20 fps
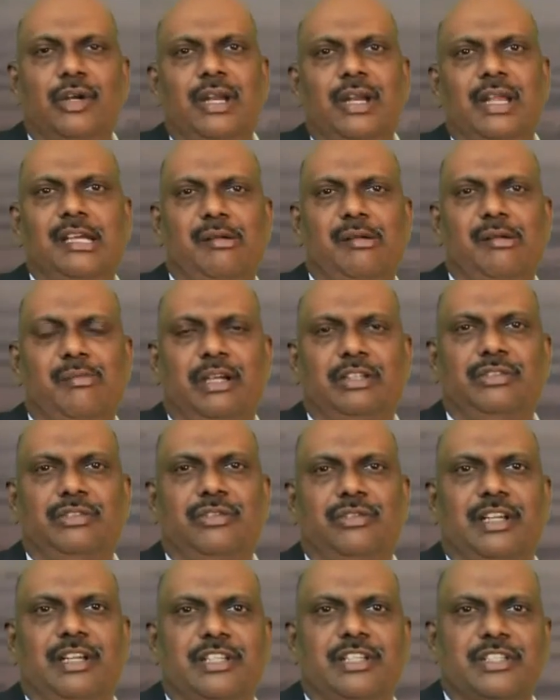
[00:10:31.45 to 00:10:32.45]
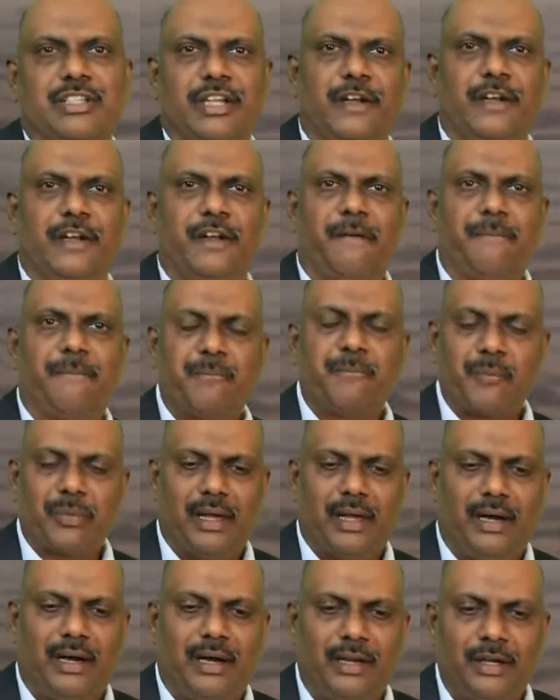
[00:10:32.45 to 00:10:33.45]
Lake in Mysore district,
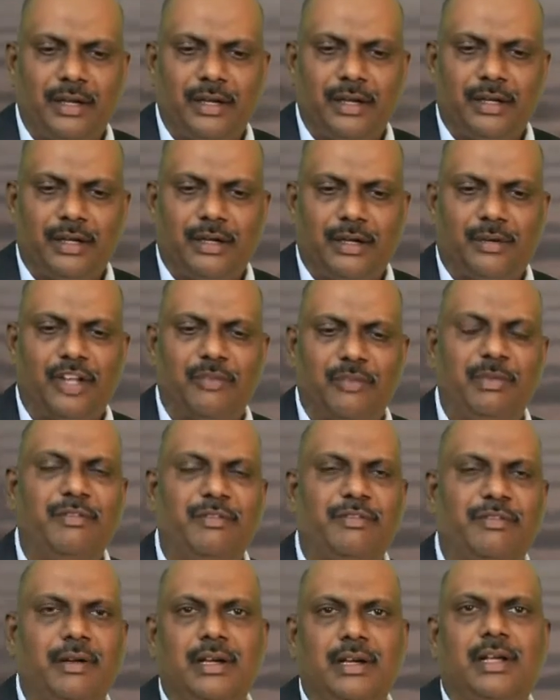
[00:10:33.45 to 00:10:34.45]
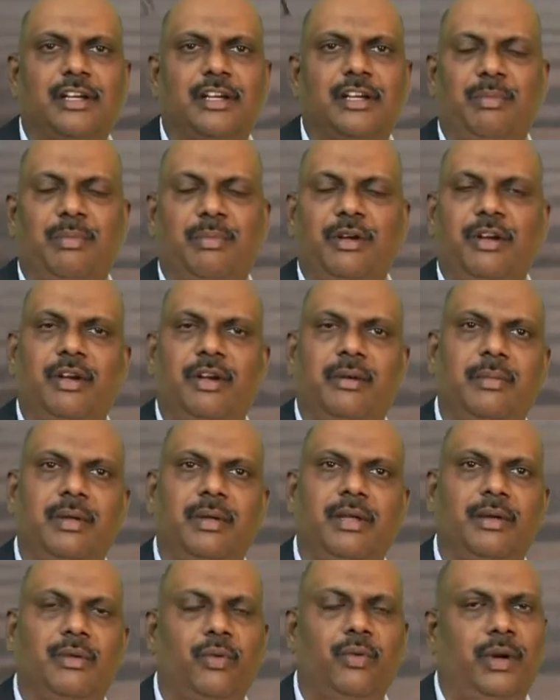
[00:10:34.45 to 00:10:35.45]
and one of my friends accompanied
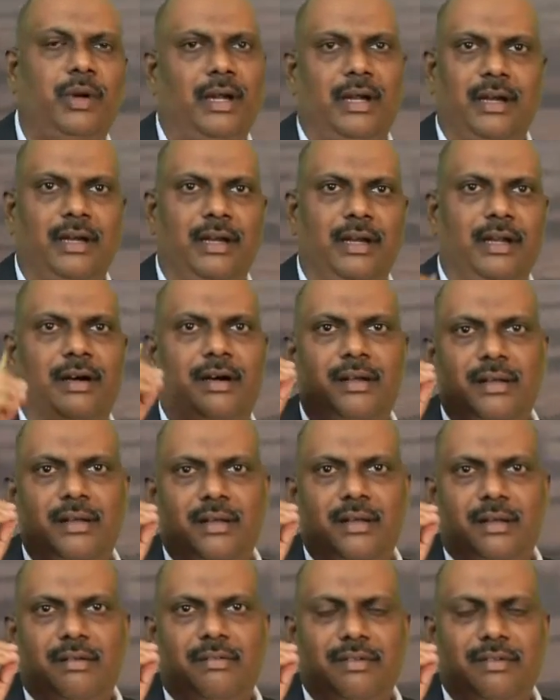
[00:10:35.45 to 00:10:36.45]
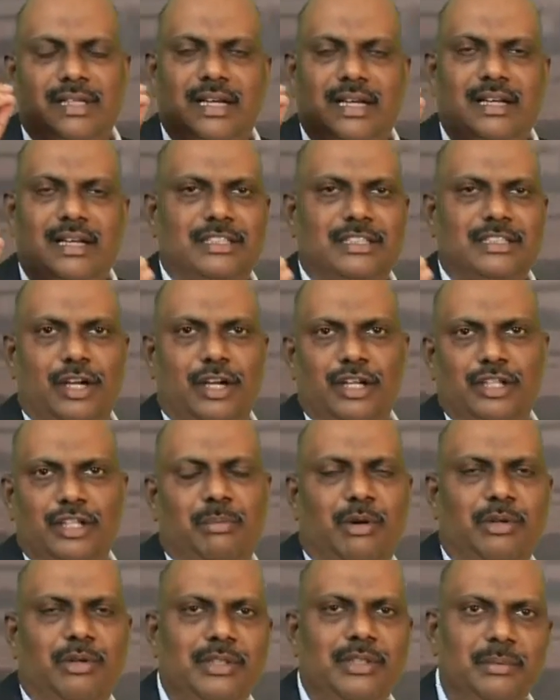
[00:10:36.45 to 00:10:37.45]
me who had very less knowledge
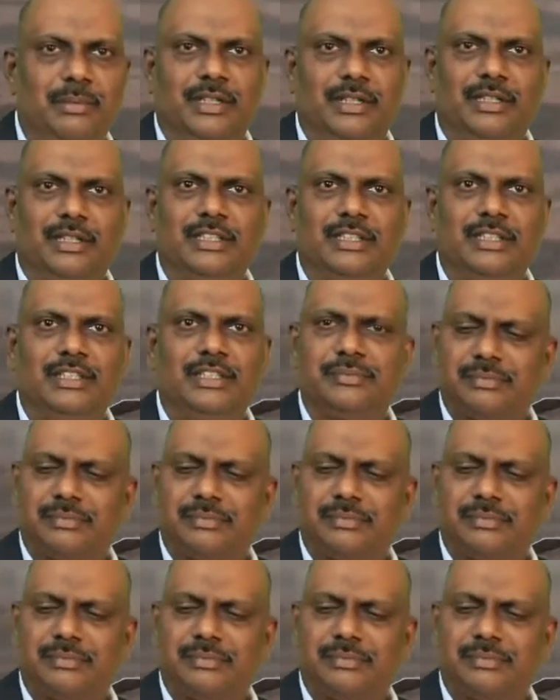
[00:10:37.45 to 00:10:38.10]
about the birds.